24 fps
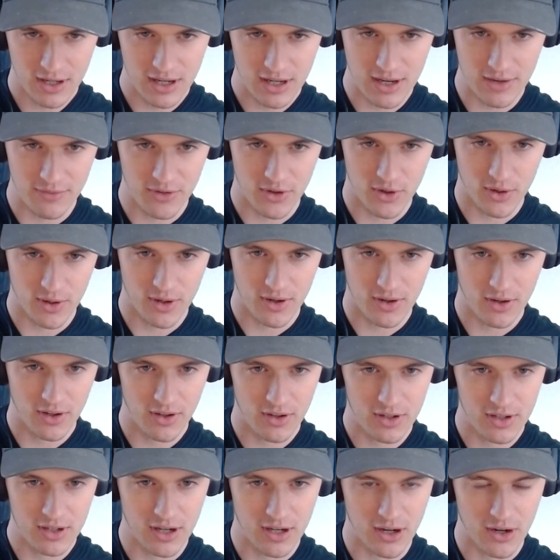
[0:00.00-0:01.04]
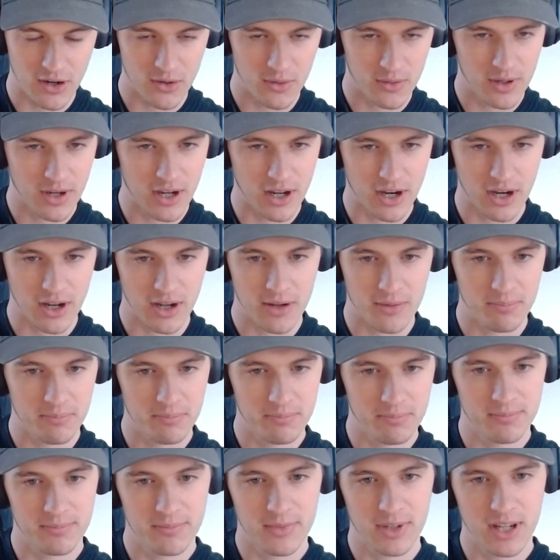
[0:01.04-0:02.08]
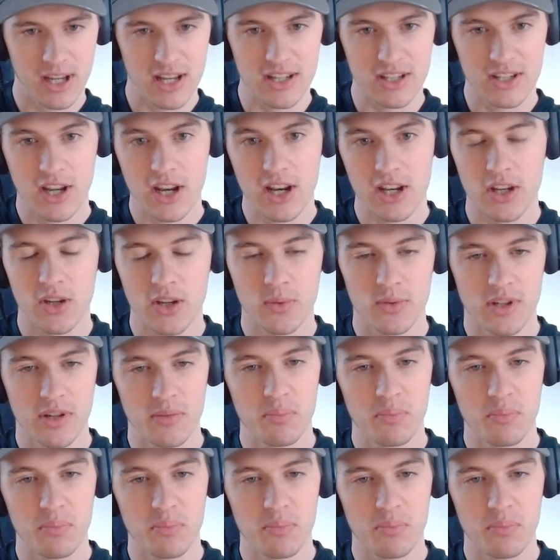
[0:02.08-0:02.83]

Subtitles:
if you're, going to continue